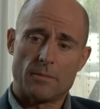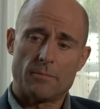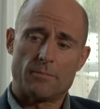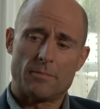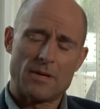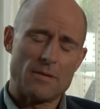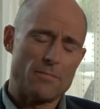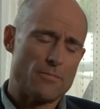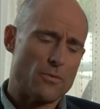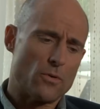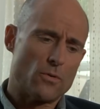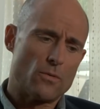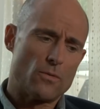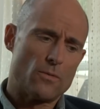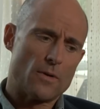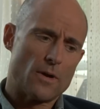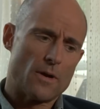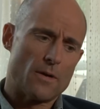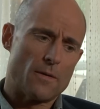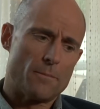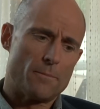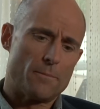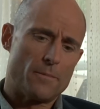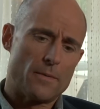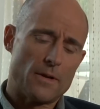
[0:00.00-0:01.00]
people,
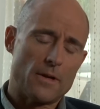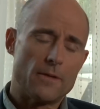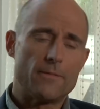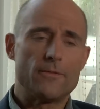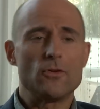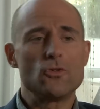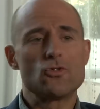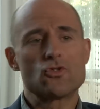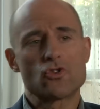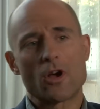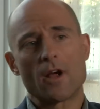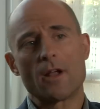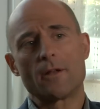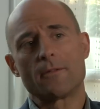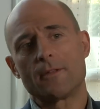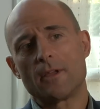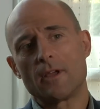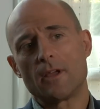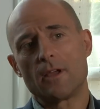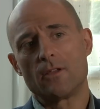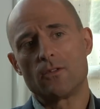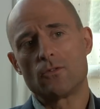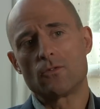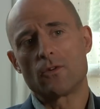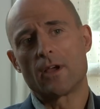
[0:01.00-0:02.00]
uh, if you try and
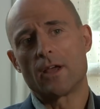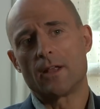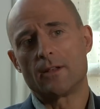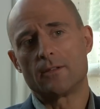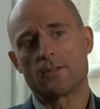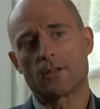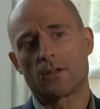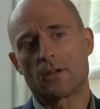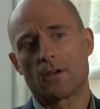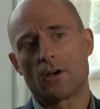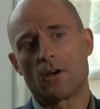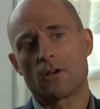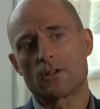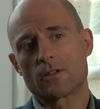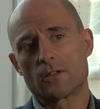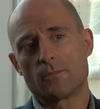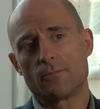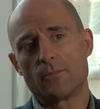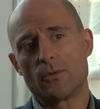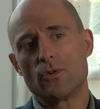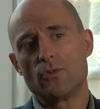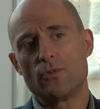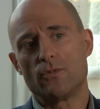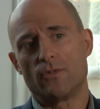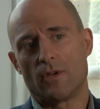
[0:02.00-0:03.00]
think in your head to cast a
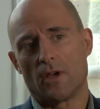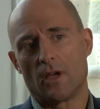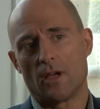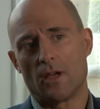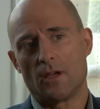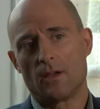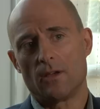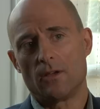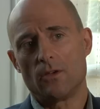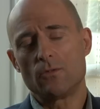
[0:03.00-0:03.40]
movie,